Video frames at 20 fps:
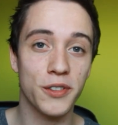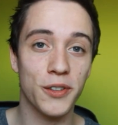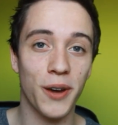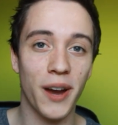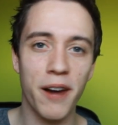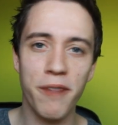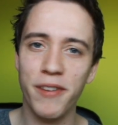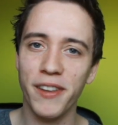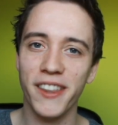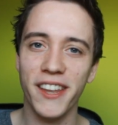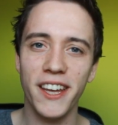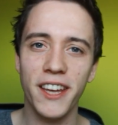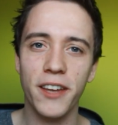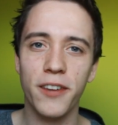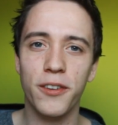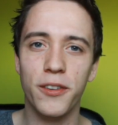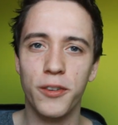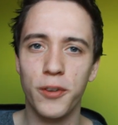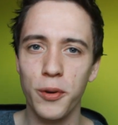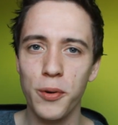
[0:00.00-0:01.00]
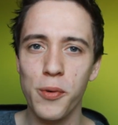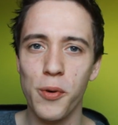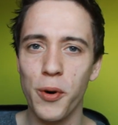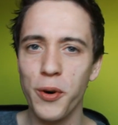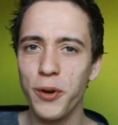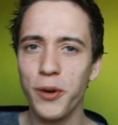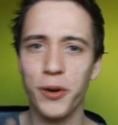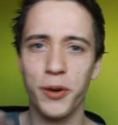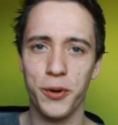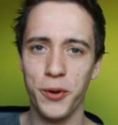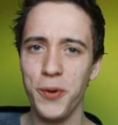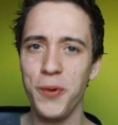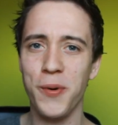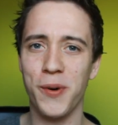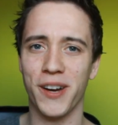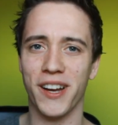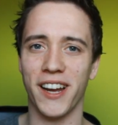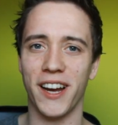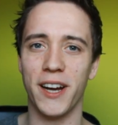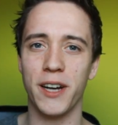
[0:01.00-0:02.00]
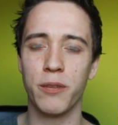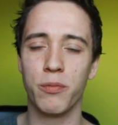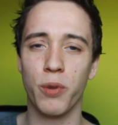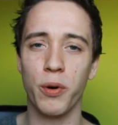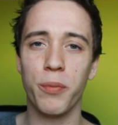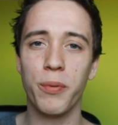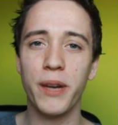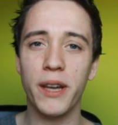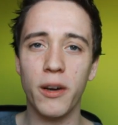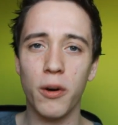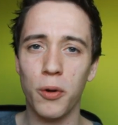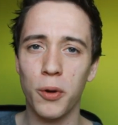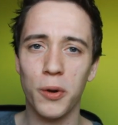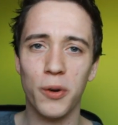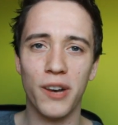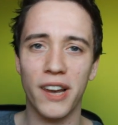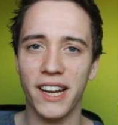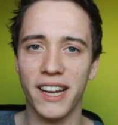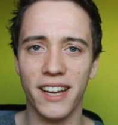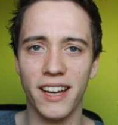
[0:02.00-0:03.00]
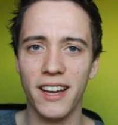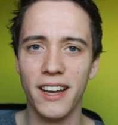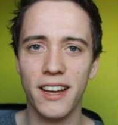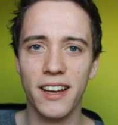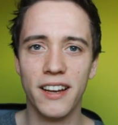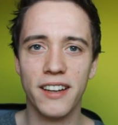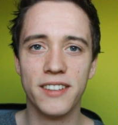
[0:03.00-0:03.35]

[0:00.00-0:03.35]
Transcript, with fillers: So everything you do on your Google account will be all like